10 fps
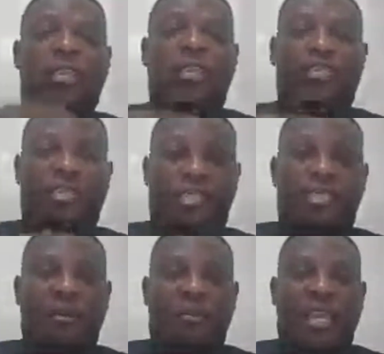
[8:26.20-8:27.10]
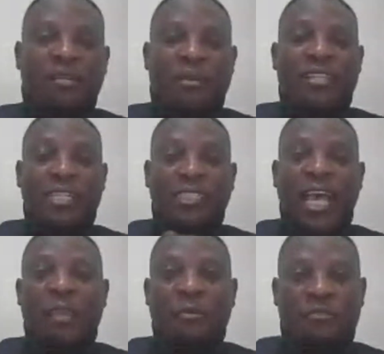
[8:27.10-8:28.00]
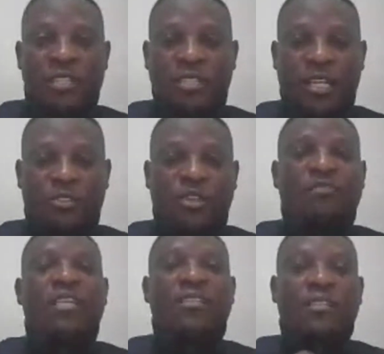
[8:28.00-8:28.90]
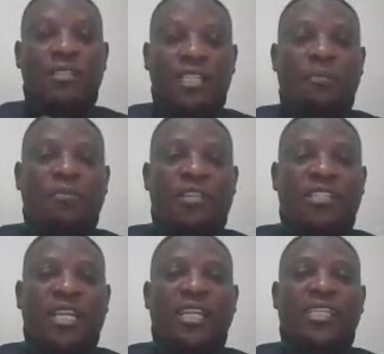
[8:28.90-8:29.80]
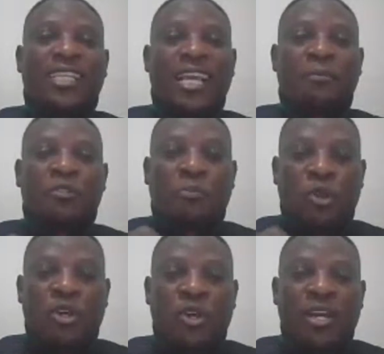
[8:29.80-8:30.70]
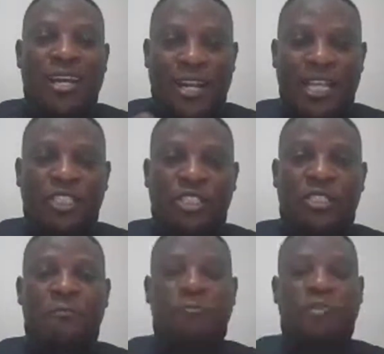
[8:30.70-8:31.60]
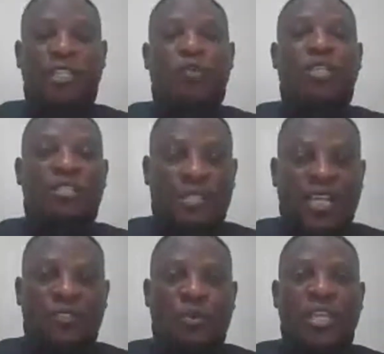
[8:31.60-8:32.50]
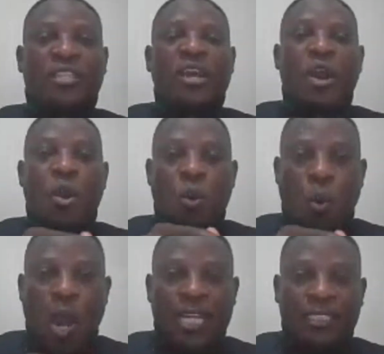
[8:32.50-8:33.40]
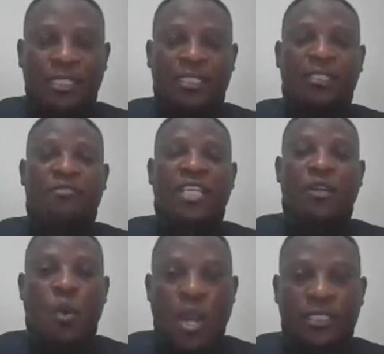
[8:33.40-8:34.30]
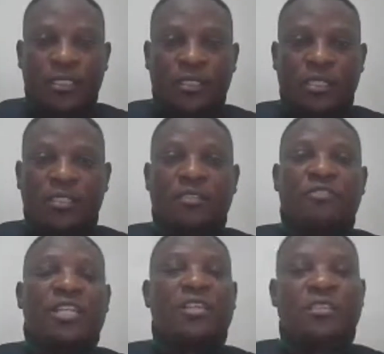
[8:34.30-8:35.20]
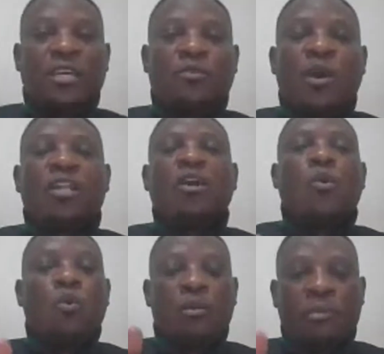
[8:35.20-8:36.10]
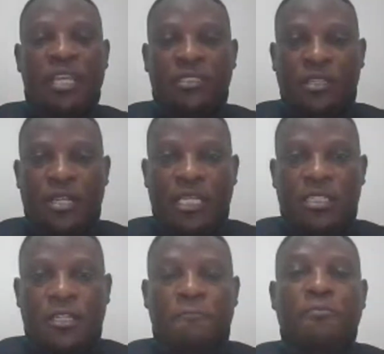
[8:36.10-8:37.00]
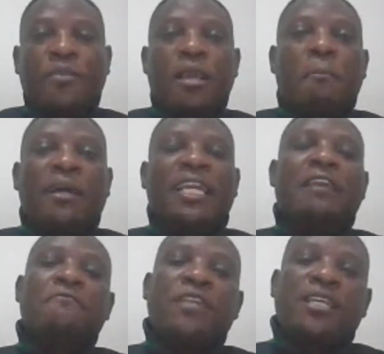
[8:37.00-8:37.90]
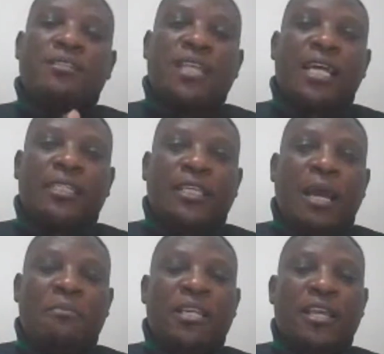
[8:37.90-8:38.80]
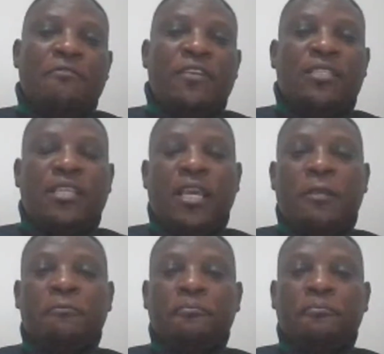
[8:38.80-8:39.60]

it is determined by the type of the study. So if the type of the study is exploratory, it will start with qualitative, then quantitative, then the third one will be integration. But if the study, if it's a